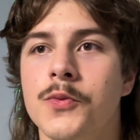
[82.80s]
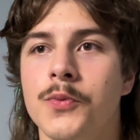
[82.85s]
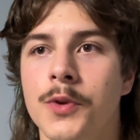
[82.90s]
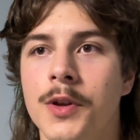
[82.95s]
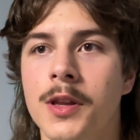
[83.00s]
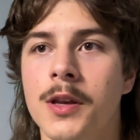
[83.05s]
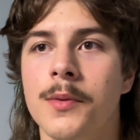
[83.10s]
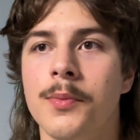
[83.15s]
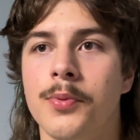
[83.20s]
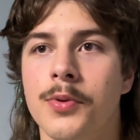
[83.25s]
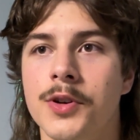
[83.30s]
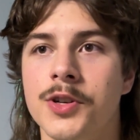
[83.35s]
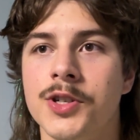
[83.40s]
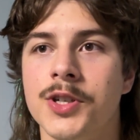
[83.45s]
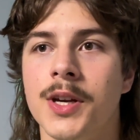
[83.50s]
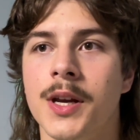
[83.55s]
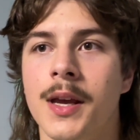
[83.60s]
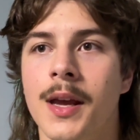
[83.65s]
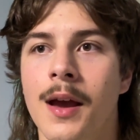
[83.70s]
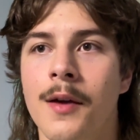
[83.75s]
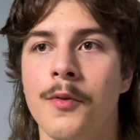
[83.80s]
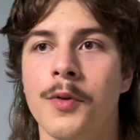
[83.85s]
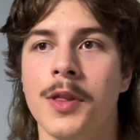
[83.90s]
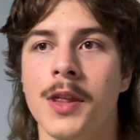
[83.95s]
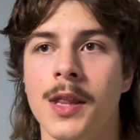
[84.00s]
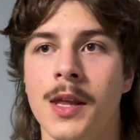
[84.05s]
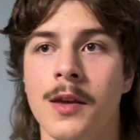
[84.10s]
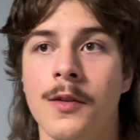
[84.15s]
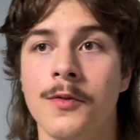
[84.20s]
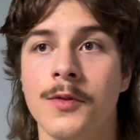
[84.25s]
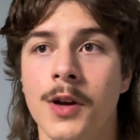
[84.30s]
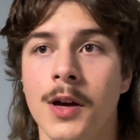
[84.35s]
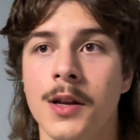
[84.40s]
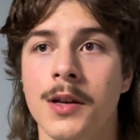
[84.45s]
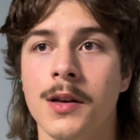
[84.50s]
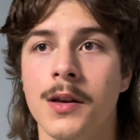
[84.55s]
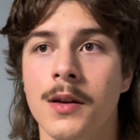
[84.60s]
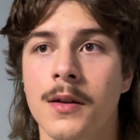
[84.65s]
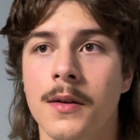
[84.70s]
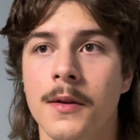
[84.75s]
really appreciate everything that you've
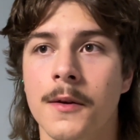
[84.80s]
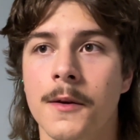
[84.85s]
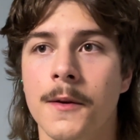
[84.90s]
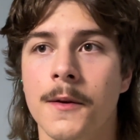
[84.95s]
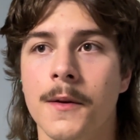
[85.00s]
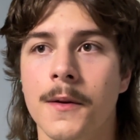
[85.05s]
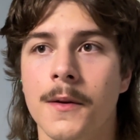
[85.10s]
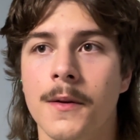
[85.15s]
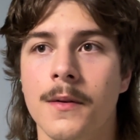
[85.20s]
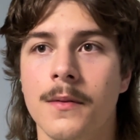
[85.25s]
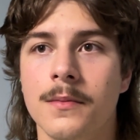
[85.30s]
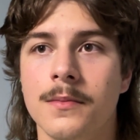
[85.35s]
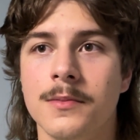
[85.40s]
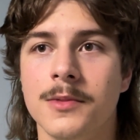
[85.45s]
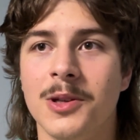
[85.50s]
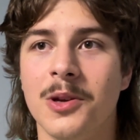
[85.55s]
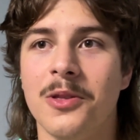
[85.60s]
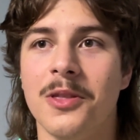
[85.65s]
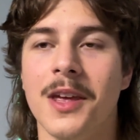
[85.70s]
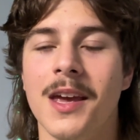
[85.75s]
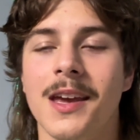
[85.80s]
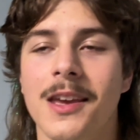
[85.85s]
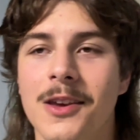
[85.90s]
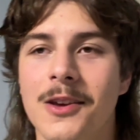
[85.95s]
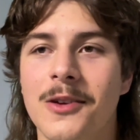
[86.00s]
done, so thank